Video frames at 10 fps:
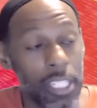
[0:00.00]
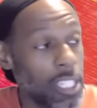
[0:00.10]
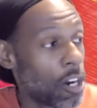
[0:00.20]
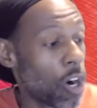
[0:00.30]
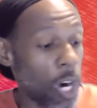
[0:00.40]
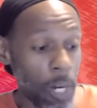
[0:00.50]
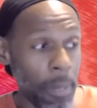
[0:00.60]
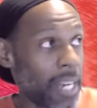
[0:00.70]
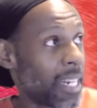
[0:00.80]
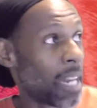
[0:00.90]
Your art
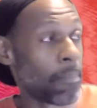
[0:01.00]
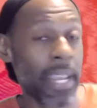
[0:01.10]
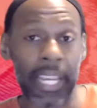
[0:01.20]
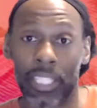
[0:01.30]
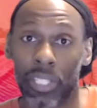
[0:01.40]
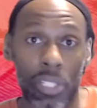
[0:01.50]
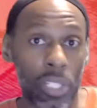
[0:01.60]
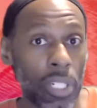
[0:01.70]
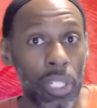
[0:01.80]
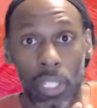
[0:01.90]
may not make it to
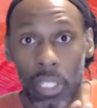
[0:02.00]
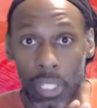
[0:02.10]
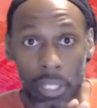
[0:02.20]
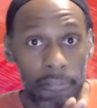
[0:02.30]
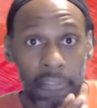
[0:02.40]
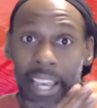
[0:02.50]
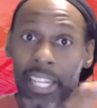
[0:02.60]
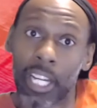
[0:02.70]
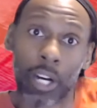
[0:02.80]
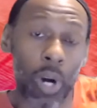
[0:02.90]
the
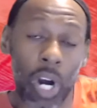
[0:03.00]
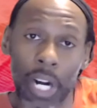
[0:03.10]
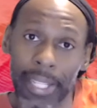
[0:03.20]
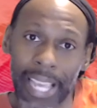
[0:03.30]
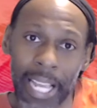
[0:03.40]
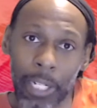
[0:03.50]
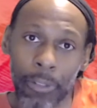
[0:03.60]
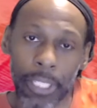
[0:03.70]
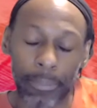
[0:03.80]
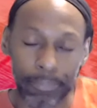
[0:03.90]
Van Gogh Art
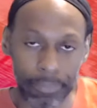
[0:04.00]
Gallery,